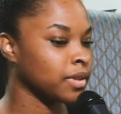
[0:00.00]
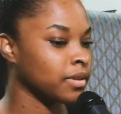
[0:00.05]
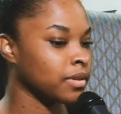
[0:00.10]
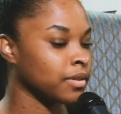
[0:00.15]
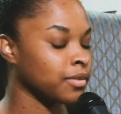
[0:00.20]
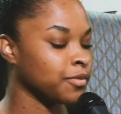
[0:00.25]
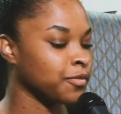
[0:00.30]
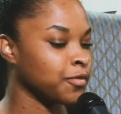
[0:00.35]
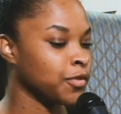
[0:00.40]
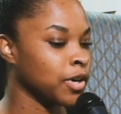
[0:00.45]

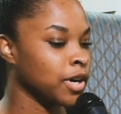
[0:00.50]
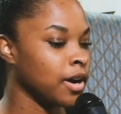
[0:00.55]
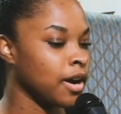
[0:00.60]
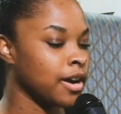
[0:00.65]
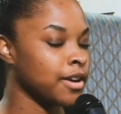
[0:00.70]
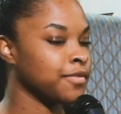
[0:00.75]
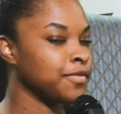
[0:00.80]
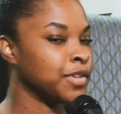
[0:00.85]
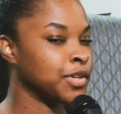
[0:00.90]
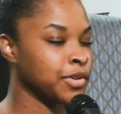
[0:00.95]
for our
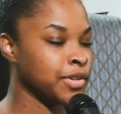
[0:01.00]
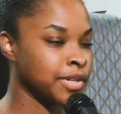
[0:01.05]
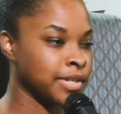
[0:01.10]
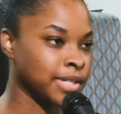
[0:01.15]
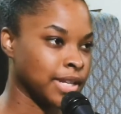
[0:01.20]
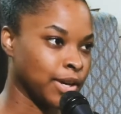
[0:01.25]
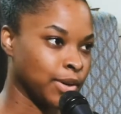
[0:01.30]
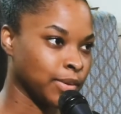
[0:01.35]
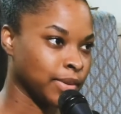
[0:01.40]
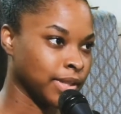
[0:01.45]
viewers
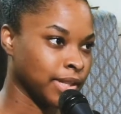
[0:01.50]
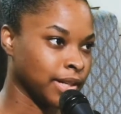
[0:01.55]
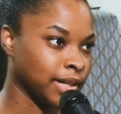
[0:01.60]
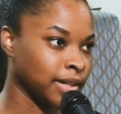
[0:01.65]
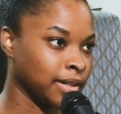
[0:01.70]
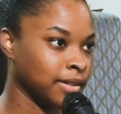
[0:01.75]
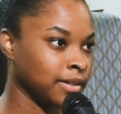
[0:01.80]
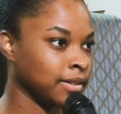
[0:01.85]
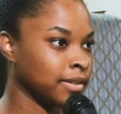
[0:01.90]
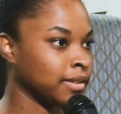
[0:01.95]
out
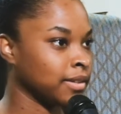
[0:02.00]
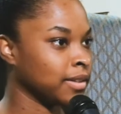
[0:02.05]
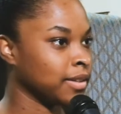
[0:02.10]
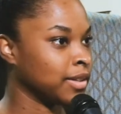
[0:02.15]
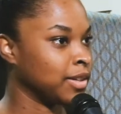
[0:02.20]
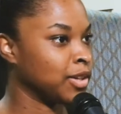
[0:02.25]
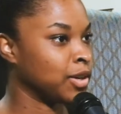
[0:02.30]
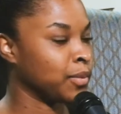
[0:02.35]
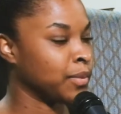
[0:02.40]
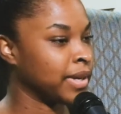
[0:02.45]
there,
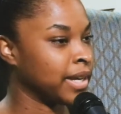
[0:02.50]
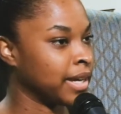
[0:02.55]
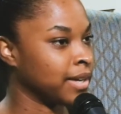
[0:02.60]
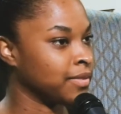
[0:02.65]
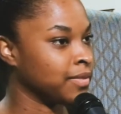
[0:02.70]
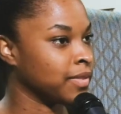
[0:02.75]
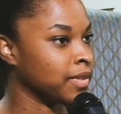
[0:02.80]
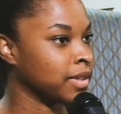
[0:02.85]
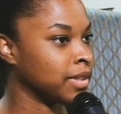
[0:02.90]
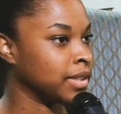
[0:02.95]
we
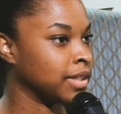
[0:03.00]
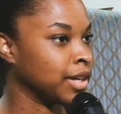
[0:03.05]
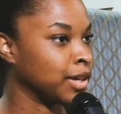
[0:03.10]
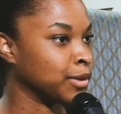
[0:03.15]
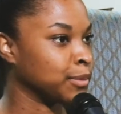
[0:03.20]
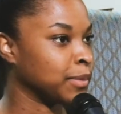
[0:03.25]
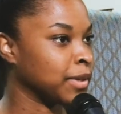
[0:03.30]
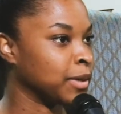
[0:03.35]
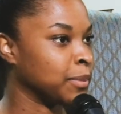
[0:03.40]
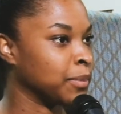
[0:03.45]
have young
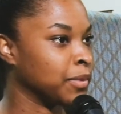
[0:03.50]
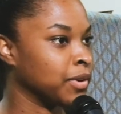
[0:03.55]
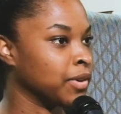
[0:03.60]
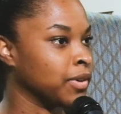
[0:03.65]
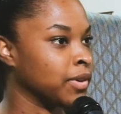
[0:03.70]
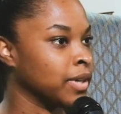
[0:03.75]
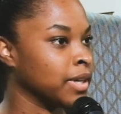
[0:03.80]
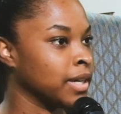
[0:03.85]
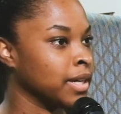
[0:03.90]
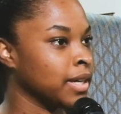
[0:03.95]
people
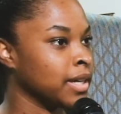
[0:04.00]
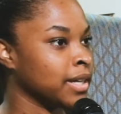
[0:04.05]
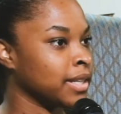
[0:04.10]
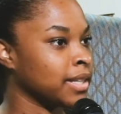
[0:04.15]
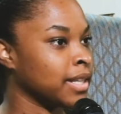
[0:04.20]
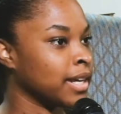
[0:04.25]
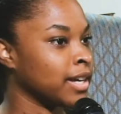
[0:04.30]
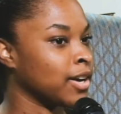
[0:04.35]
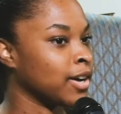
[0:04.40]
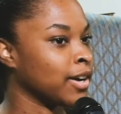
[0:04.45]

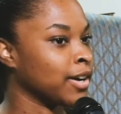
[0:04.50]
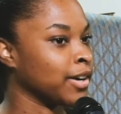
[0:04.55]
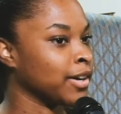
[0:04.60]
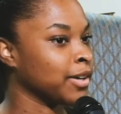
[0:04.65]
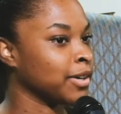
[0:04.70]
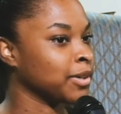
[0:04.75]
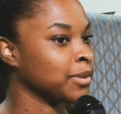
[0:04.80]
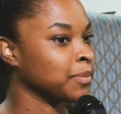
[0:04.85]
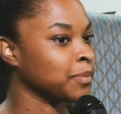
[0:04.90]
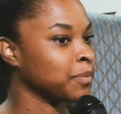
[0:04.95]
that
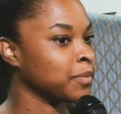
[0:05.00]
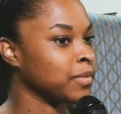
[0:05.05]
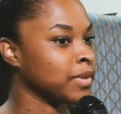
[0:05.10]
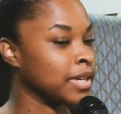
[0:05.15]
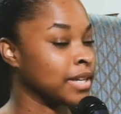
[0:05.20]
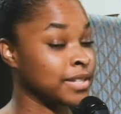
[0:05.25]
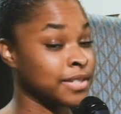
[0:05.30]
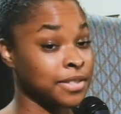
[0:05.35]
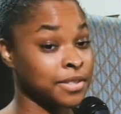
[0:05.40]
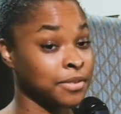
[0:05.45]
are,
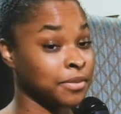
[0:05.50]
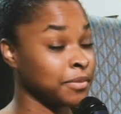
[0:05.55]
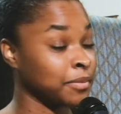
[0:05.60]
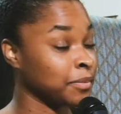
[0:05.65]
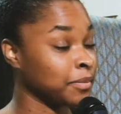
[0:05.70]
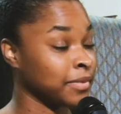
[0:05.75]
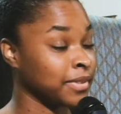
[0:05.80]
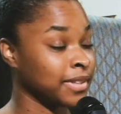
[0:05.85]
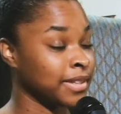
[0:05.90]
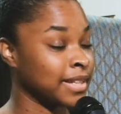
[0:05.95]
because
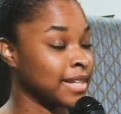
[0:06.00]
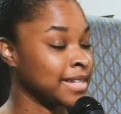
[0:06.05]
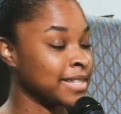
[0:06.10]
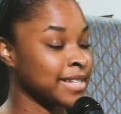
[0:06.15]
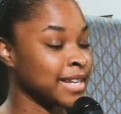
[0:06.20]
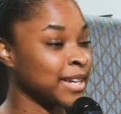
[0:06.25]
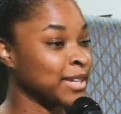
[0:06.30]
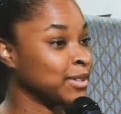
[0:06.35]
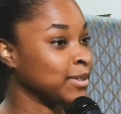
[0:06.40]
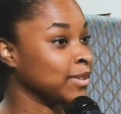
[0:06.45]
they
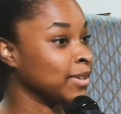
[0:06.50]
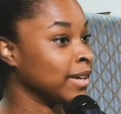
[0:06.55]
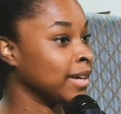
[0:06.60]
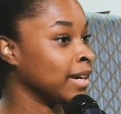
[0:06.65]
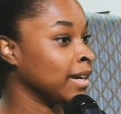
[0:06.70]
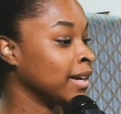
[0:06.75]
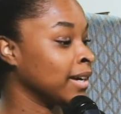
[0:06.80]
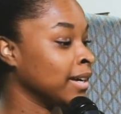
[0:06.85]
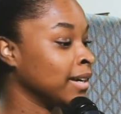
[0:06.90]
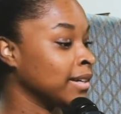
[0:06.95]
say
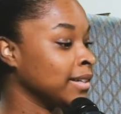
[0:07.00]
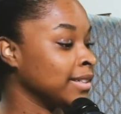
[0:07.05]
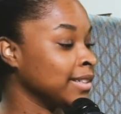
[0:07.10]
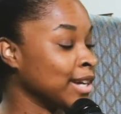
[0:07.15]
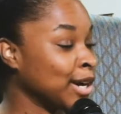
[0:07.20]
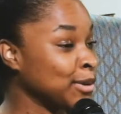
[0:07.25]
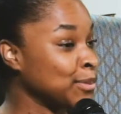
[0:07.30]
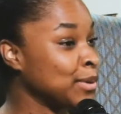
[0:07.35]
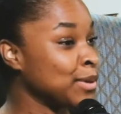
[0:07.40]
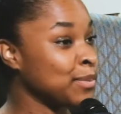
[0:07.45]

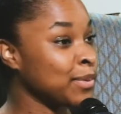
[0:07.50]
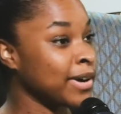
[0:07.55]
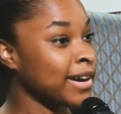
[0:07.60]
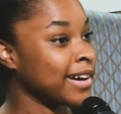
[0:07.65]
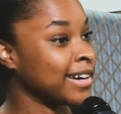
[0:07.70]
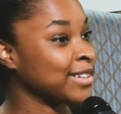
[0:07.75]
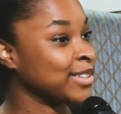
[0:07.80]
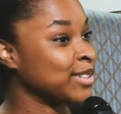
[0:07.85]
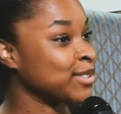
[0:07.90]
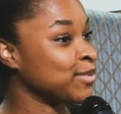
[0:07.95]
young people
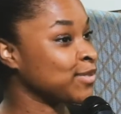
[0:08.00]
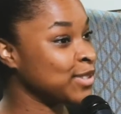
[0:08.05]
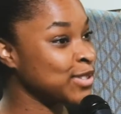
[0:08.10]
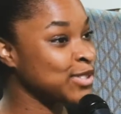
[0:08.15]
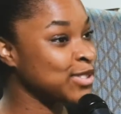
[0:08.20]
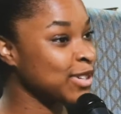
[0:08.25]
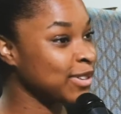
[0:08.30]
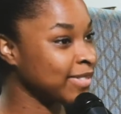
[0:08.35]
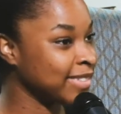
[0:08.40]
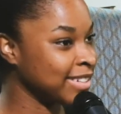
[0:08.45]
are the
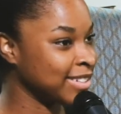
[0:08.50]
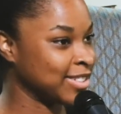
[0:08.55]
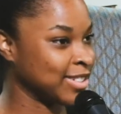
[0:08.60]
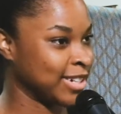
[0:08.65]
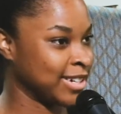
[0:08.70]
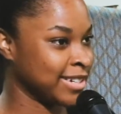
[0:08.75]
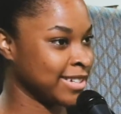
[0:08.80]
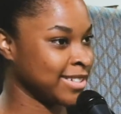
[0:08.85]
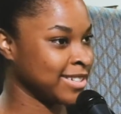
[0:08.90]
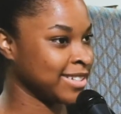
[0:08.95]
future of the
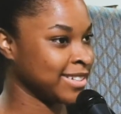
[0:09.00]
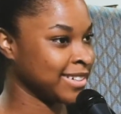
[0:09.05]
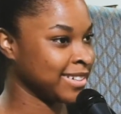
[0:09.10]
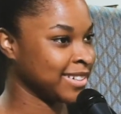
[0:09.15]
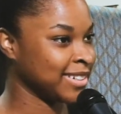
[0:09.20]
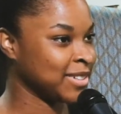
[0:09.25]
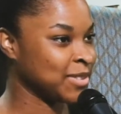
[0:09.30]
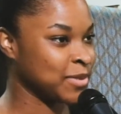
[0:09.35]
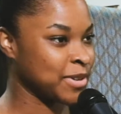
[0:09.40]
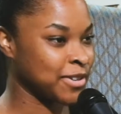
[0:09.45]
church.
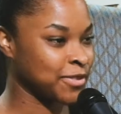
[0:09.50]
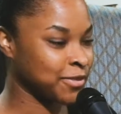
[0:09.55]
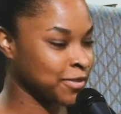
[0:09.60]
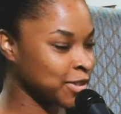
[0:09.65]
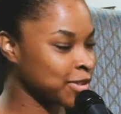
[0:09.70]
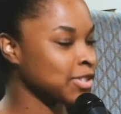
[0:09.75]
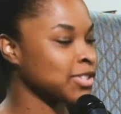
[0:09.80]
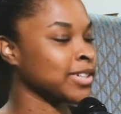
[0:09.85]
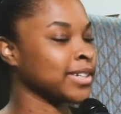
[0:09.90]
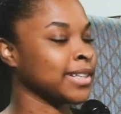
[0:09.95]
We're
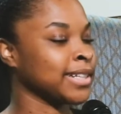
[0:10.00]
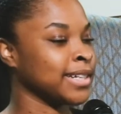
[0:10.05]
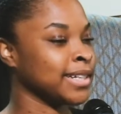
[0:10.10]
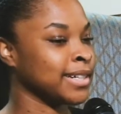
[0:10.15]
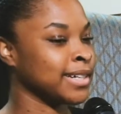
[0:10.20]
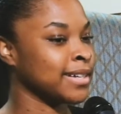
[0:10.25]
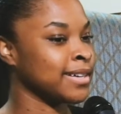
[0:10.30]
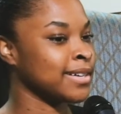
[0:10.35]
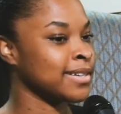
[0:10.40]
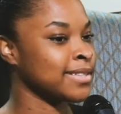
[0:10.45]
future
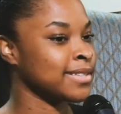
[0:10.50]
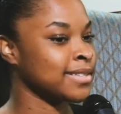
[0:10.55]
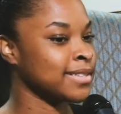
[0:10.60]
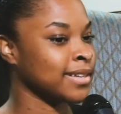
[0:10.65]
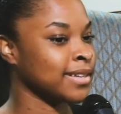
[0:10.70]
leaders.